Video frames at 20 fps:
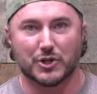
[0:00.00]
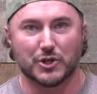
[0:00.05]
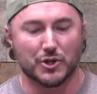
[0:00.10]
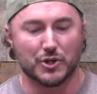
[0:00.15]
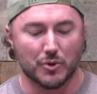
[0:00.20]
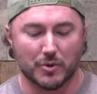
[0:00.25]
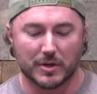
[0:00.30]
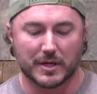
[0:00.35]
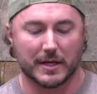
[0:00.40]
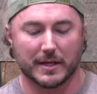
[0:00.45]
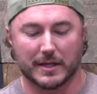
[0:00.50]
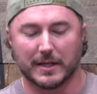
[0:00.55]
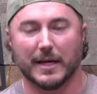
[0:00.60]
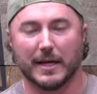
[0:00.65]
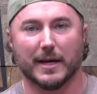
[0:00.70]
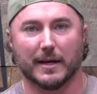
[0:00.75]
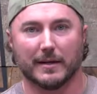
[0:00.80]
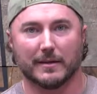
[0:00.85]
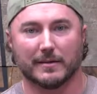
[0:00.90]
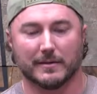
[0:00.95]
you can
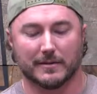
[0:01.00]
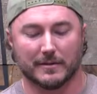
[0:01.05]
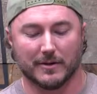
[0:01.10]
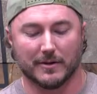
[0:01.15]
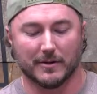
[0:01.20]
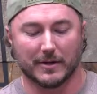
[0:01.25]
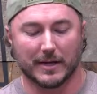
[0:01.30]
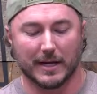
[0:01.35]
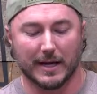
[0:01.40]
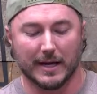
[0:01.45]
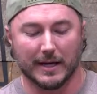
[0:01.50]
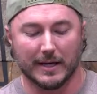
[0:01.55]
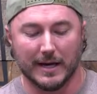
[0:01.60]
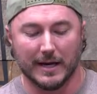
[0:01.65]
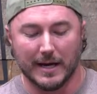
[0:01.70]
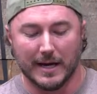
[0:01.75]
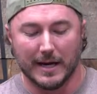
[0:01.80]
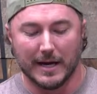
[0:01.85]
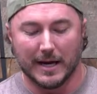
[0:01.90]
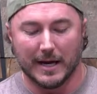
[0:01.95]
get, okay?
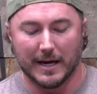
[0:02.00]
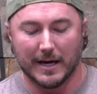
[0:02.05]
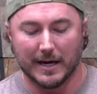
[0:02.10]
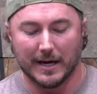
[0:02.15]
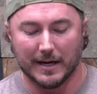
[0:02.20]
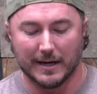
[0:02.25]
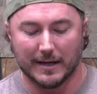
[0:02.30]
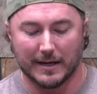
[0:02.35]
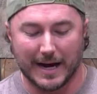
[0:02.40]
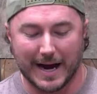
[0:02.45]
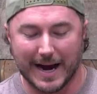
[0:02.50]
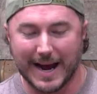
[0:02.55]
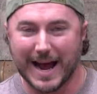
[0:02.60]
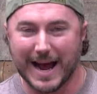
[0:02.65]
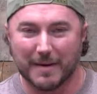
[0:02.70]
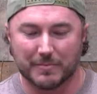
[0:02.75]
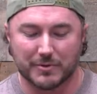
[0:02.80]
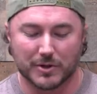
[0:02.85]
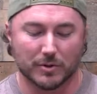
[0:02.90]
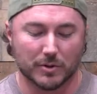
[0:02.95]
I
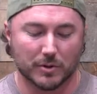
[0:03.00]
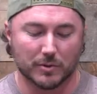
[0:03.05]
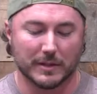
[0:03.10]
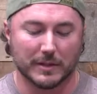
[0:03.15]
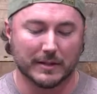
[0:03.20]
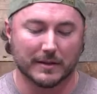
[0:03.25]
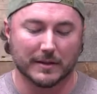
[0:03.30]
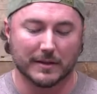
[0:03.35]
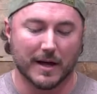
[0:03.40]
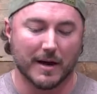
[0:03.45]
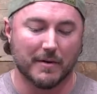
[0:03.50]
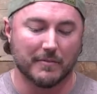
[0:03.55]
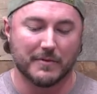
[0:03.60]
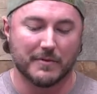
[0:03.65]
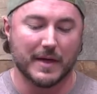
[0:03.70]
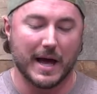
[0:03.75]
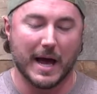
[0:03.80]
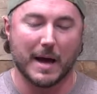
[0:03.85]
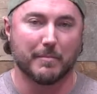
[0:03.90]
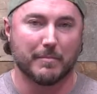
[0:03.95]
absolutely love
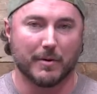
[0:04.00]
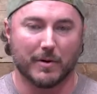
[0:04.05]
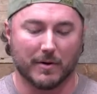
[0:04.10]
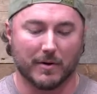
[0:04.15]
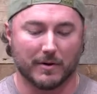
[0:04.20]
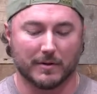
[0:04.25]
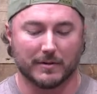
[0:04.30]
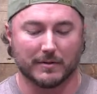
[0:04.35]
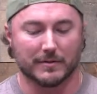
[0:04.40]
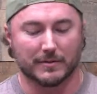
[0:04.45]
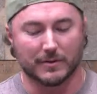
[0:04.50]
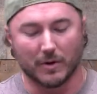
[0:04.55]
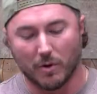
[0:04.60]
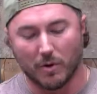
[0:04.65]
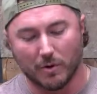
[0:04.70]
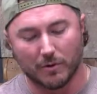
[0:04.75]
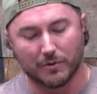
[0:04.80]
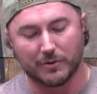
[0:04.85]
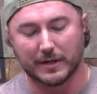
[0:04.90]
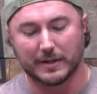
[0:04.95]
that part. The
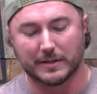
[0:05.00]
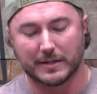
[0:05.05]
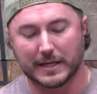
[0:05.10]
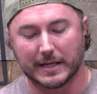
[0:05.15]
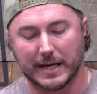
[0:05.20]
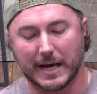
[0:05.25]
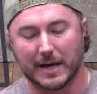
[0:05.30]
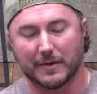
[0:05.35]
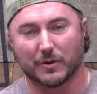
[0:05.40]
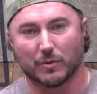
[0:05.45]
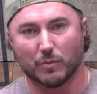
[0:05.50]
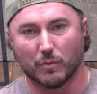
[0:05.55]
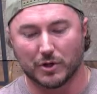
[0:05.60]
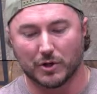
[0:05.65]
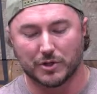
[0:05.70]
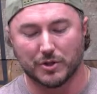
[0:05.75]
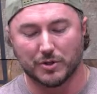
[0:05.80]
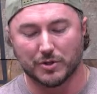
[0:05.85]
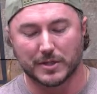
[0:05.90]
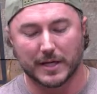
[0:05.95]
whole thing together,
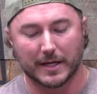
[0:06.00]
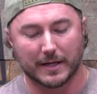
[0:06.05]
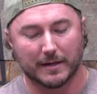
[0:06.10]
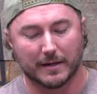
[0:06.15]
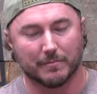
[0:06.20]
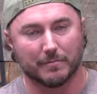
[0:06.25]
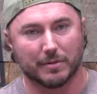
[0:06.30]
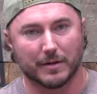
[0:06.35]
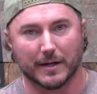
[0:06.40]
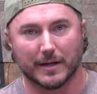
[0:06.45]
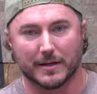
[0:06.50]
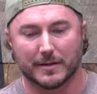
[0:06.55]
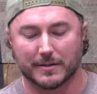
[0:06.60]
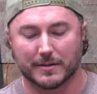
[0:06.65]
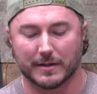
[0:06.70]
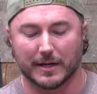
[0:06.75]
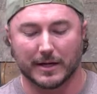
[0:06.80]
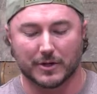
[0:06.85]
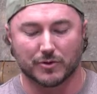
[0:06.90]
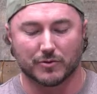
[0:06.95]
once you set it in
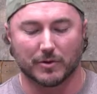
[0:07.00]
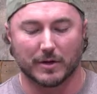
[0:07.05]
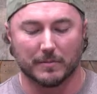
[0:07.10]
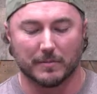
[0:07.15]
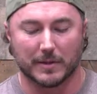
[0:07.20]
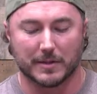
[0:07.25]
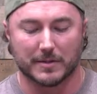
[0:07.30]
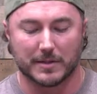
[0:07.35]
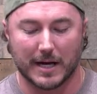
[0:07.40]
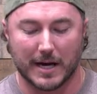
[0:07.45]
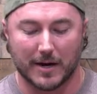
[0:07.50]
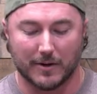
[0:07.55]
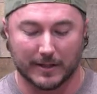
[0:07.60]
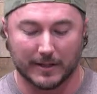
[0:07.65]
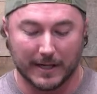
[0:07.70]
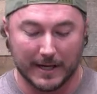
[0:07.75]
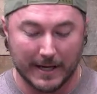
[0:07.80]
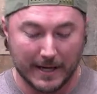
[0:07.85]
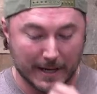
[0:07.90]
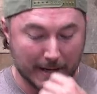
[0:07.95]
place, extremely
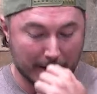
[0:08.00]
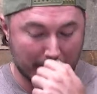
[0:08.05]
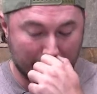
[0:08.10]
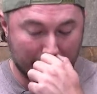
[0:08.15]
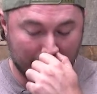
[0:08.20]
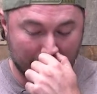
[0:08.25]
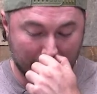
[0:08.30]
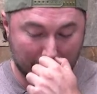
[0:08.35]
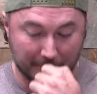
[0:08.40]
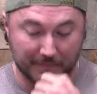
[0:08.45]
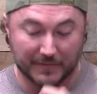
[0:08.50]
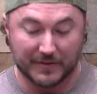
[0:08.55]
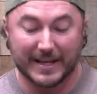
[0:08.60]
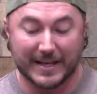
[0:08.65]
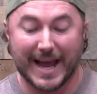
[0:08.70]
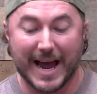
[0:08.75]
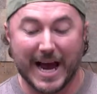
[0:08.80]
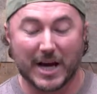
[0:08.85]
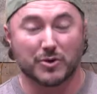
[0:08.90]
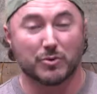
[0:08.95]
solid.
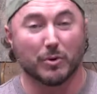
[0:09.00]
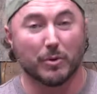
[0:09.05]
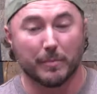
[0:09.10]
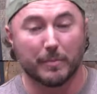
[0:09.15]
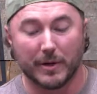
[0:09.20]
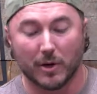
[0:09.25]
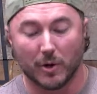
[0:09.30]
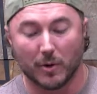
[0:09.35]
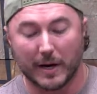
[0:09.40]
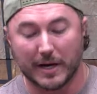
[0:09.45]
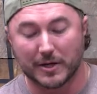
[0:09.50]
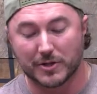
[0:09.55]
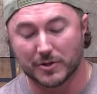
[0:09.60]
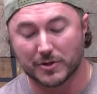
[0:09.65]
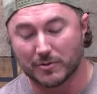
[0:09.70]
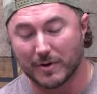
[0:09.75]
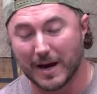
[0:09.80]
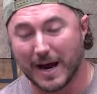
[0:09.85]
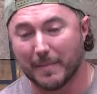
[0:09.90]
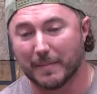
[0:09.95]
The actual BOA
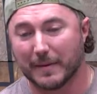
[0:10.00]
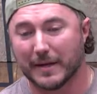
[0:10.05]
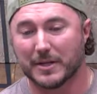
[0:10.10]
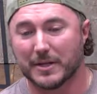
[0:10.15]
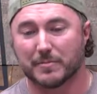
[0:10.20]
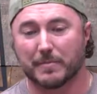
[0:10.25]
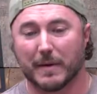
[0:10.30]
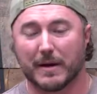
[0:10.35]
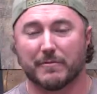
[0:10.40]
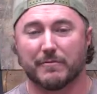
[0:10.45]
strap is my